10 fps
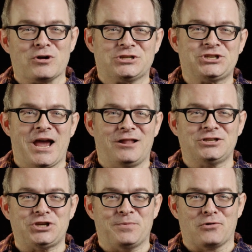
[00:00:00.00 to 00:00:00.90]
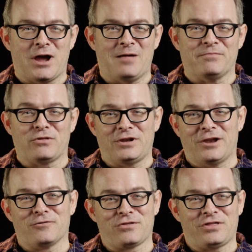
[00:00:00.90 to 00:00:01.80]
more challenging problems and
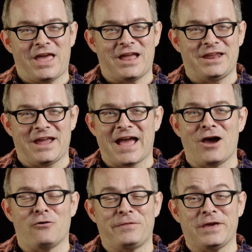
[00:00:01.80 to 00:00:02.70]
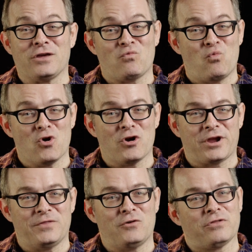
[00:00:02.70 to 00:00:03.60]
understanding how things
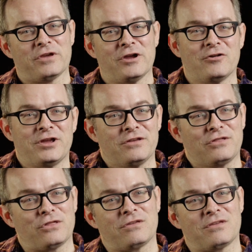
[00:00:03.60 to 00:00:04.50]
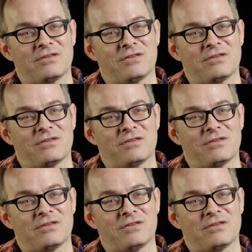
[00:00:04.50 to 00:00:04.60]
work in those areas.